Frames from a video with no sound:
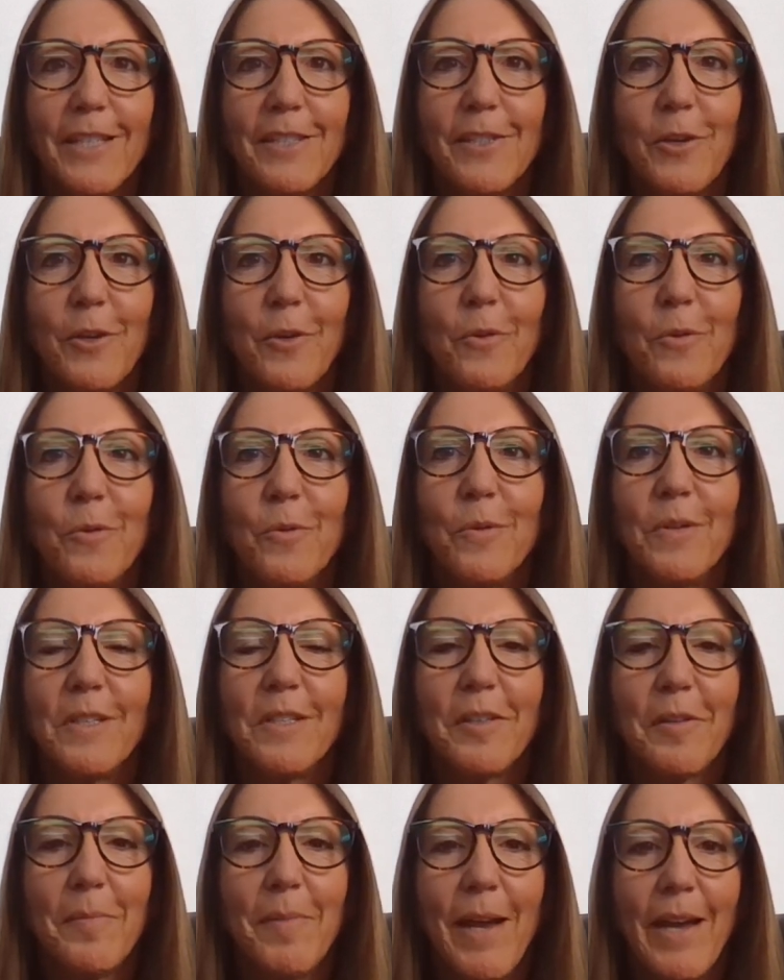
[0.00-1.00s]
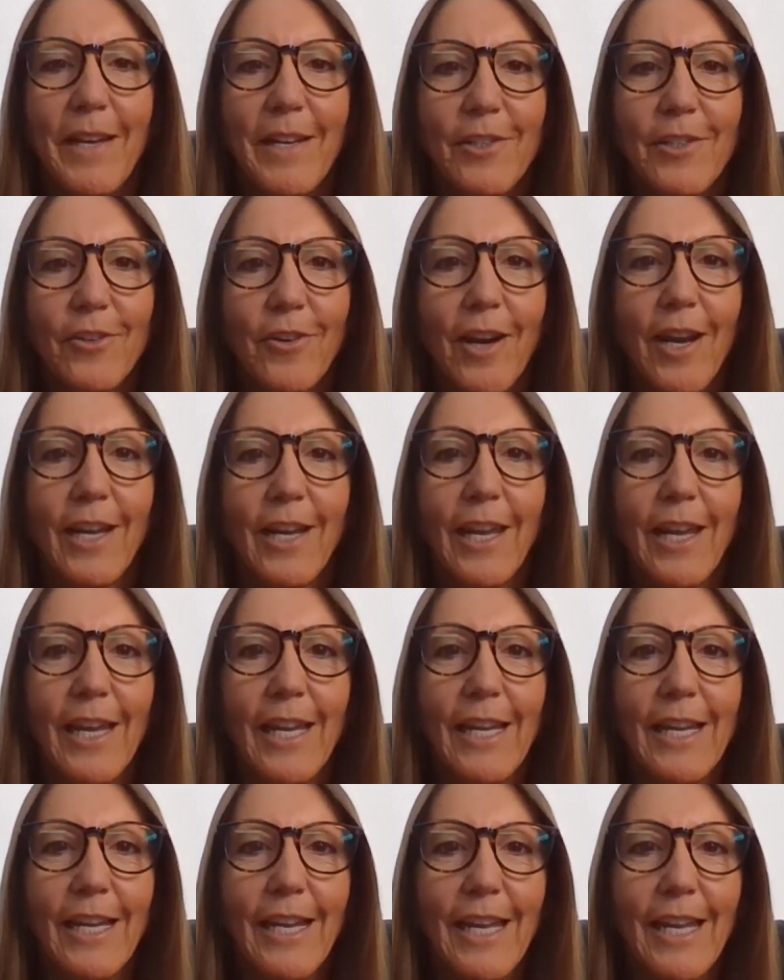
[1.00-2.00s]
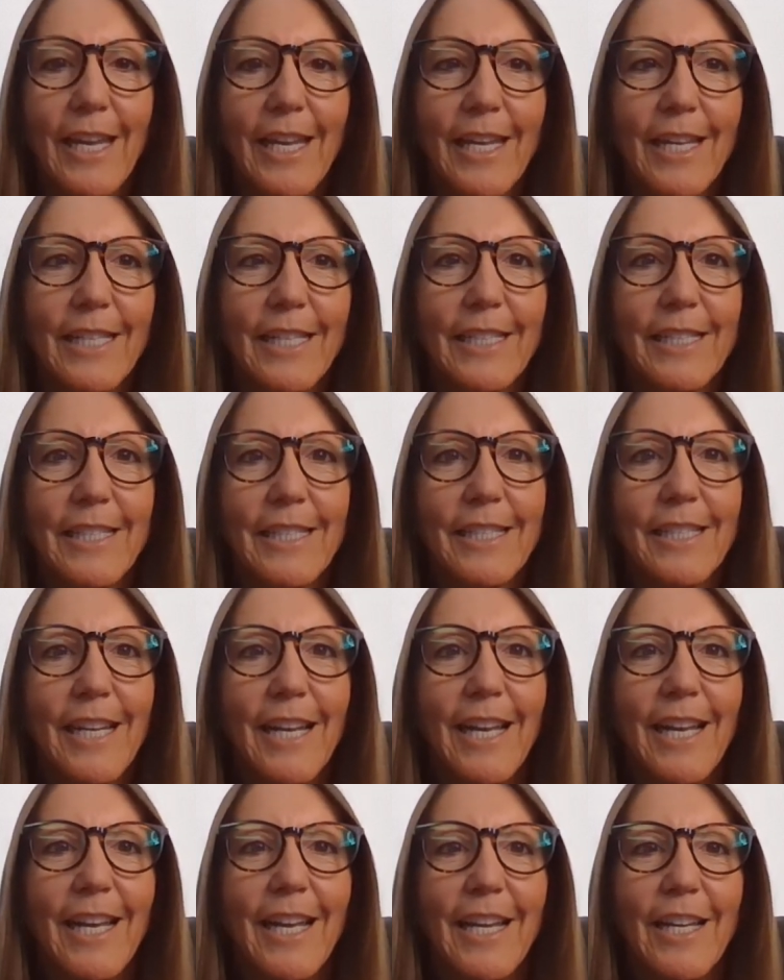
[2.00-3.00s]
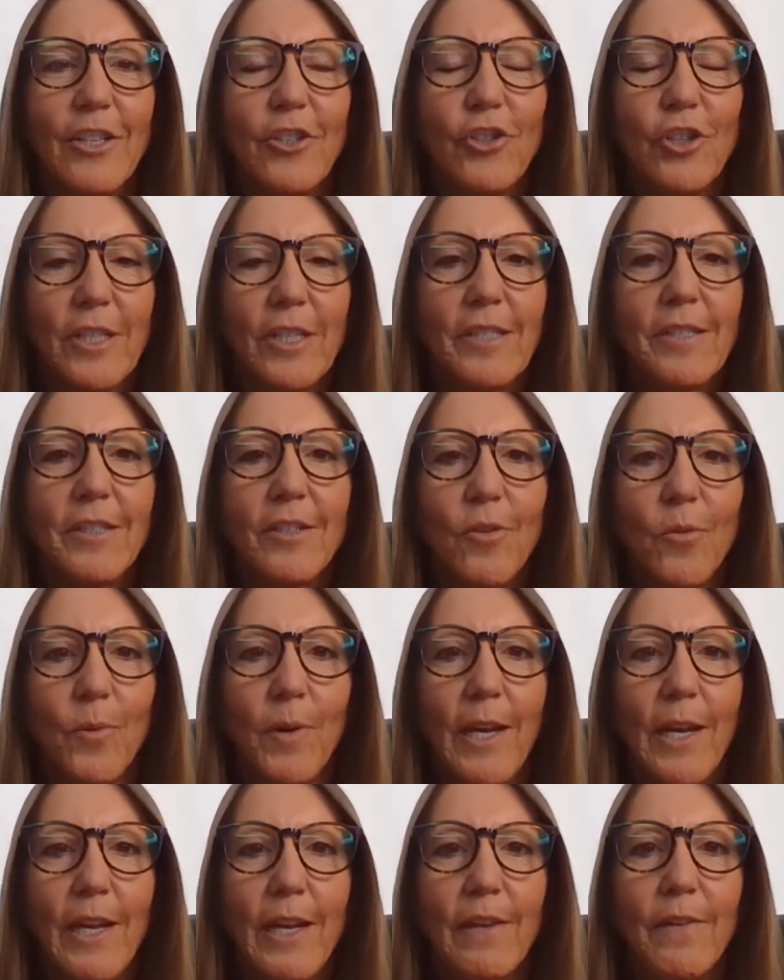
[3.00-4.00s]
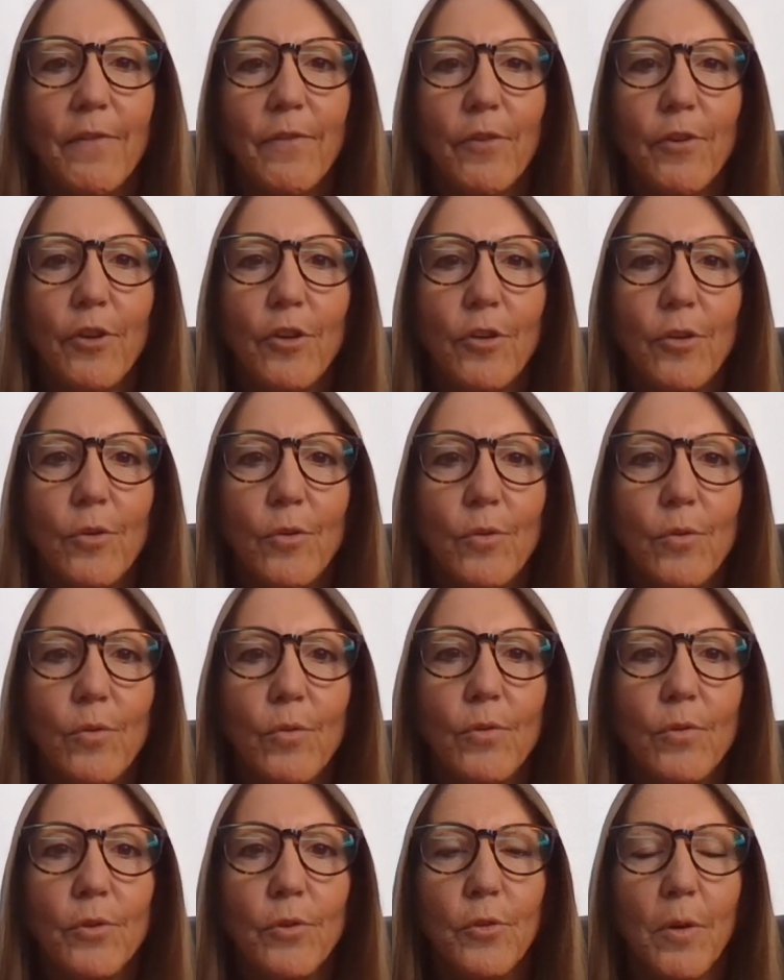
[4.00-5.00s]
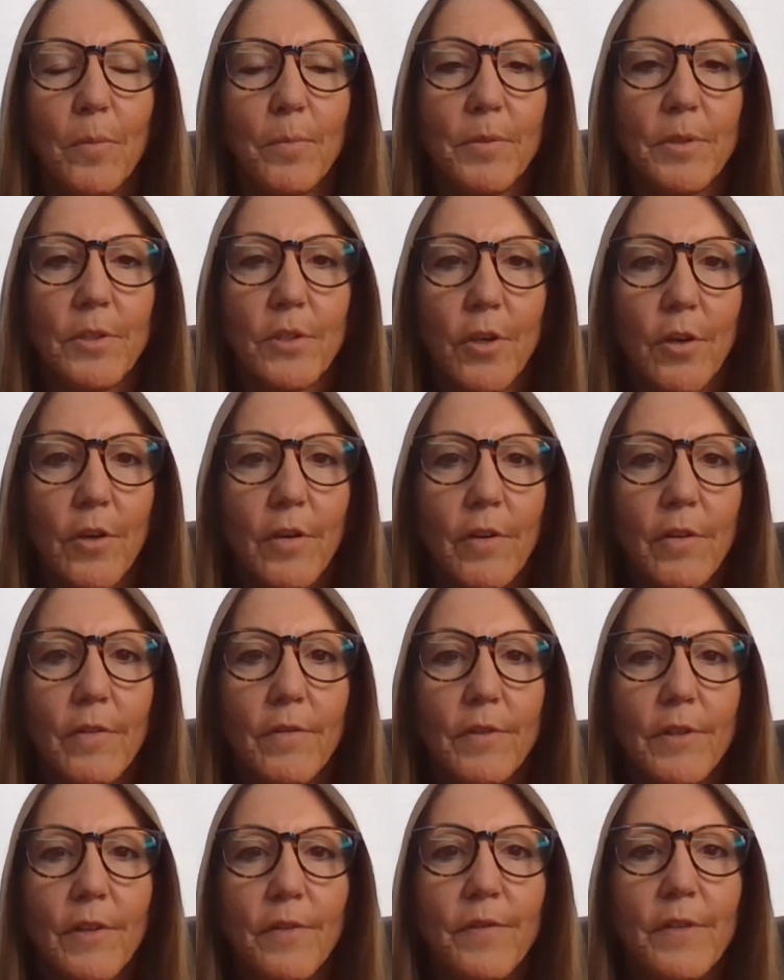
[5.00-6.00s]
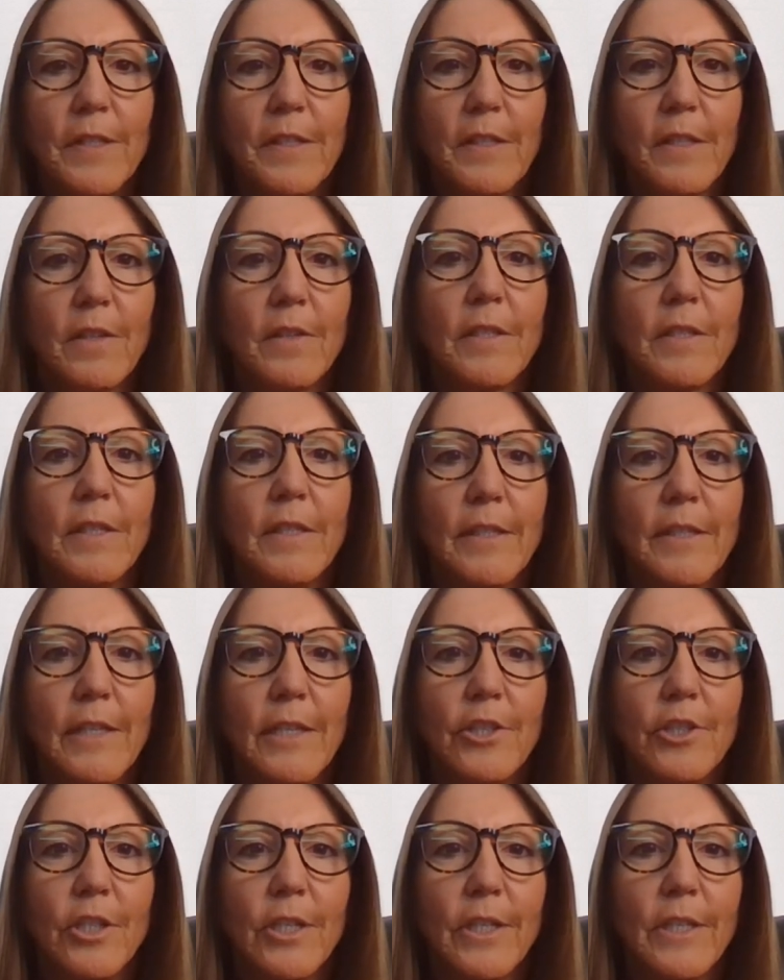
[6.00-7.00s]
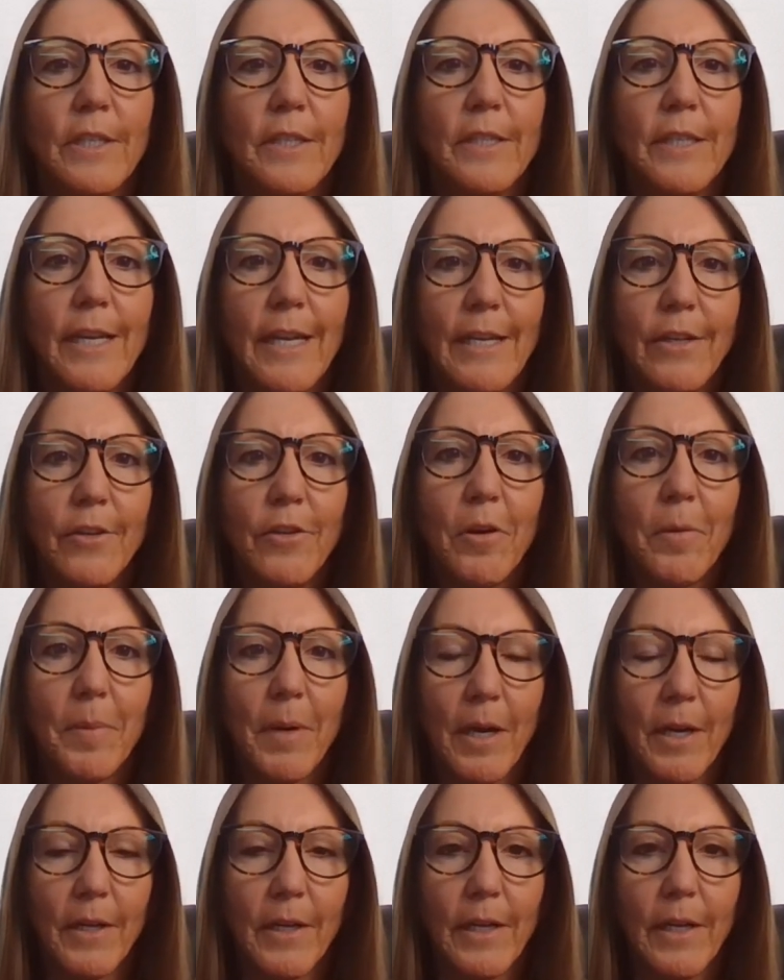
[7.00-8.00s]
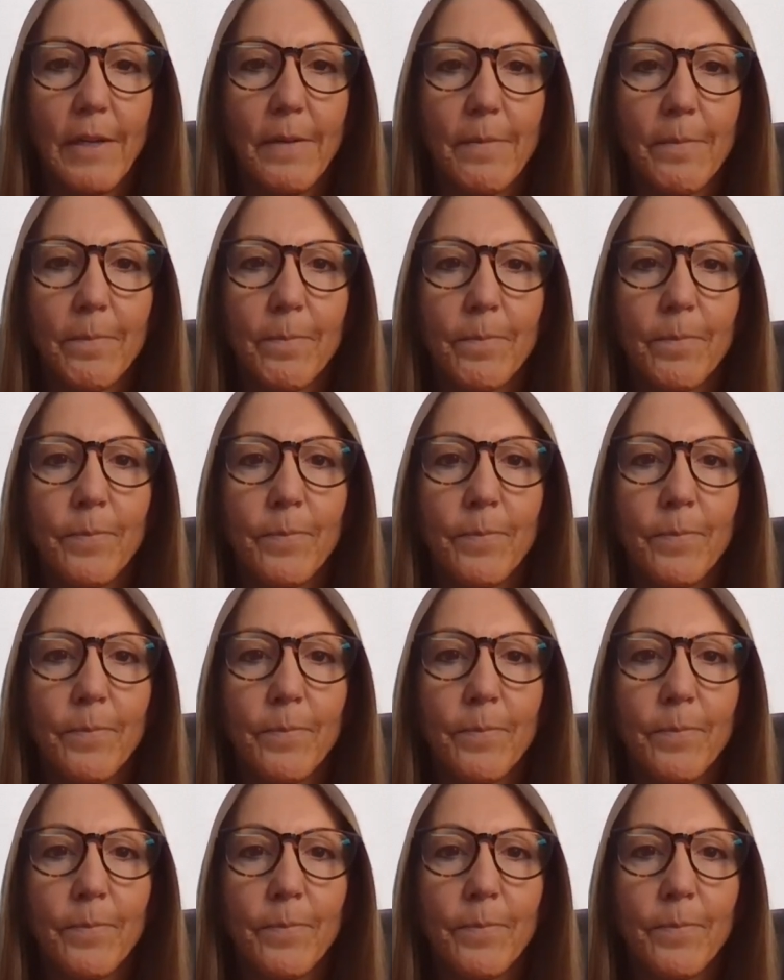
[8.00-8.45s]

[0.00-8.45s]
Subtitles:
So, somatic tracking is just a way for you to observe the physical sensations in your body